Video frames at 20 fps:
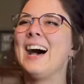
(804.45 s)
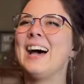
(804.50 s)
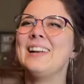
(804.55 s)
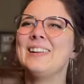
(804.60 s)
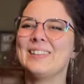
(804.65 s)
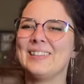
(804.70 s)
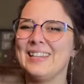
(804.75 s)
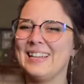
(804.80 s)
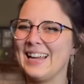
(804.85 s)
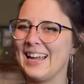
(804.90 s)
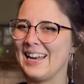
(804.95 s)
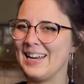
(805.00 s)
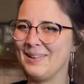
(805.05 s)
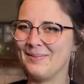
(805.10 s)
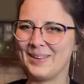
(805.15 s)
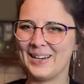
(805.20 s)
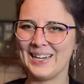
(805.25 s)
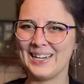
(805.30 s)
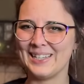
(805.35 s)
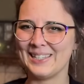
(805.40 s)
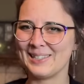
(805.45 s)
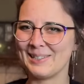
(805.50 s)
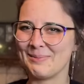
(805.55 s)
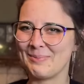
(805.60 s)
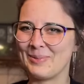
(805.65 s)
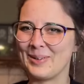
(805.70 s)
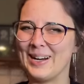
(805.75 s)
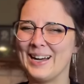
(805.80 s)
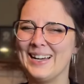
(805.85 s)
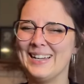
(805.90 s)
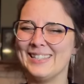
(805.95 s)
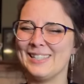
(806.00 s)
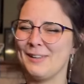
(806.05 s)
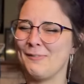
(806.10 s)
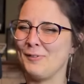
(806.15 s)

I don't think anybody is surprised.